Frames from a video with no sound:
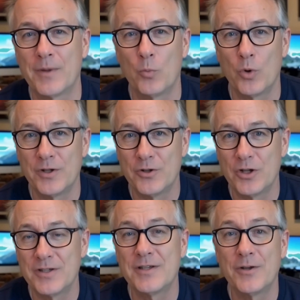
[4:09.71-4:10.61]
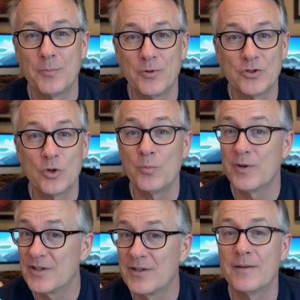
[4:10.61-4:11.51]
It wasn't just sleep
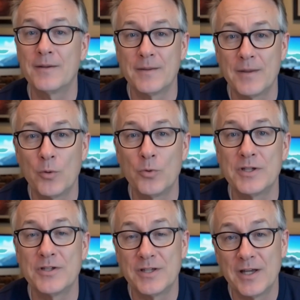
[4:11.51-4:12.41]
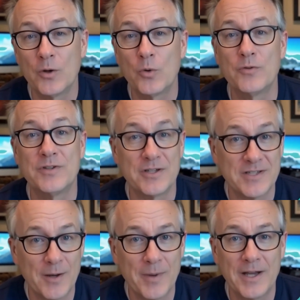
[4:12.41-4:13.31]
disturbance. It was a signal of
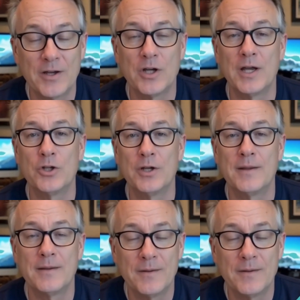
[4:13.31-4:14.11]
systemic congestion.